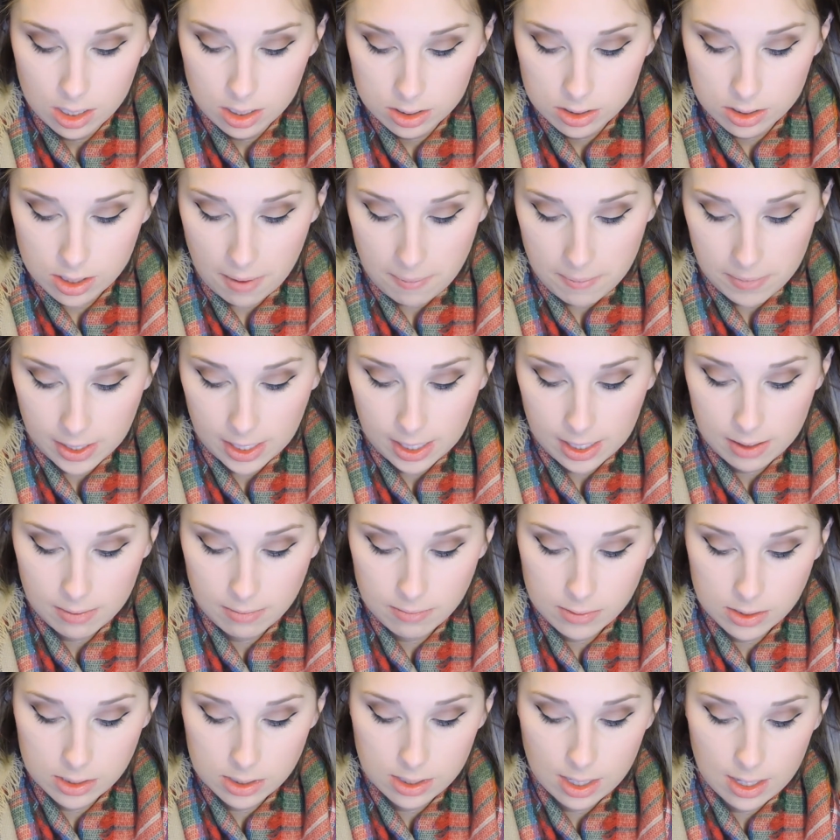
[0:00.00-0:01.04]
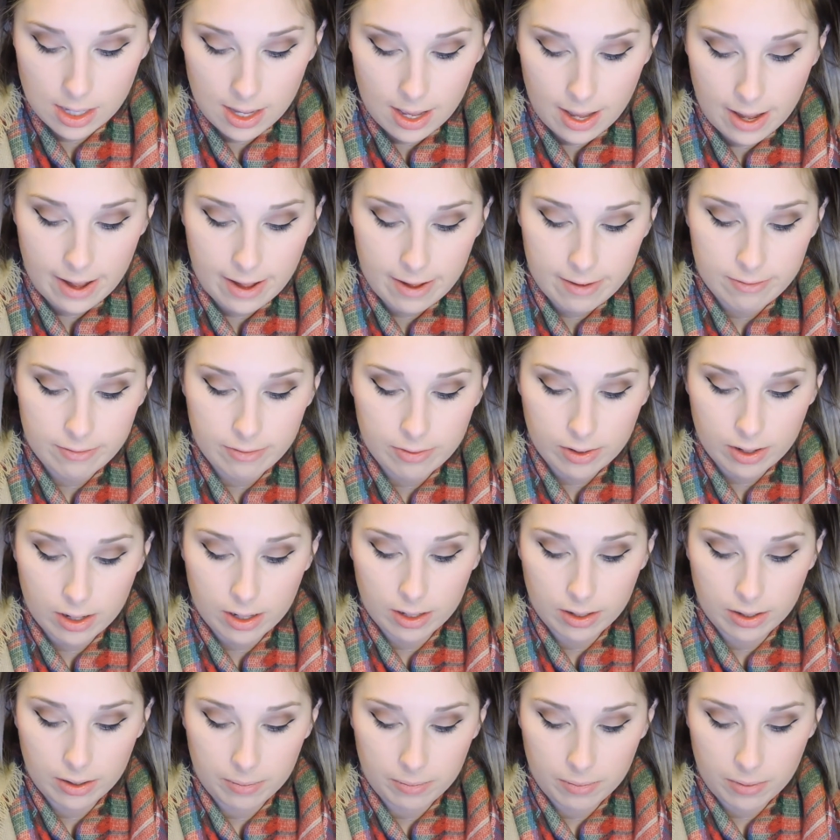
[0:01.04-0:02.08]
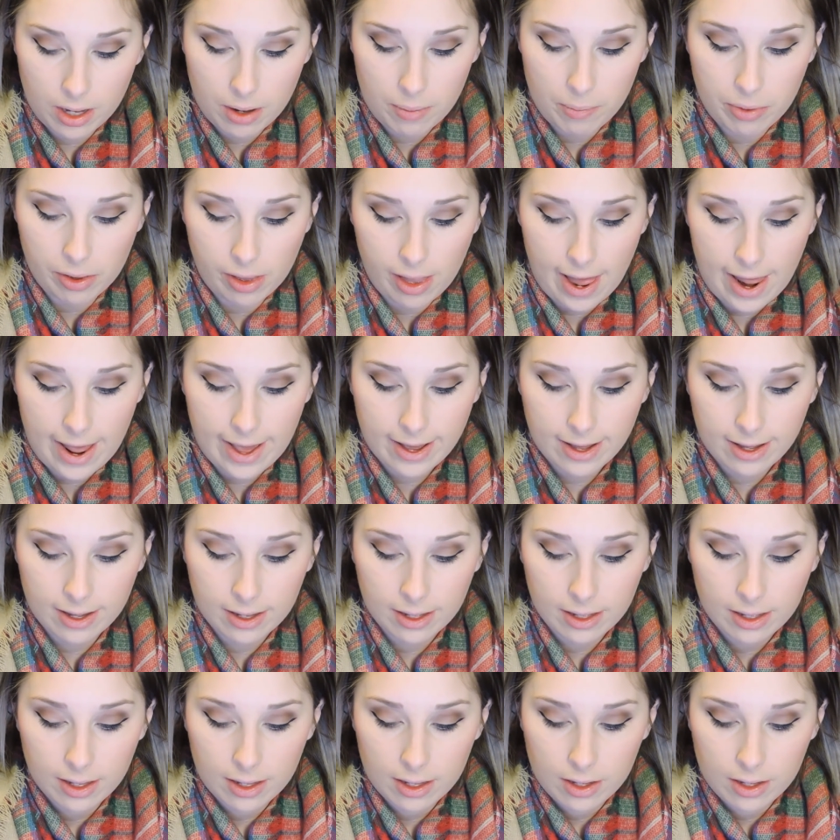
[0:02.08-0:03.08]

sometimes they have a black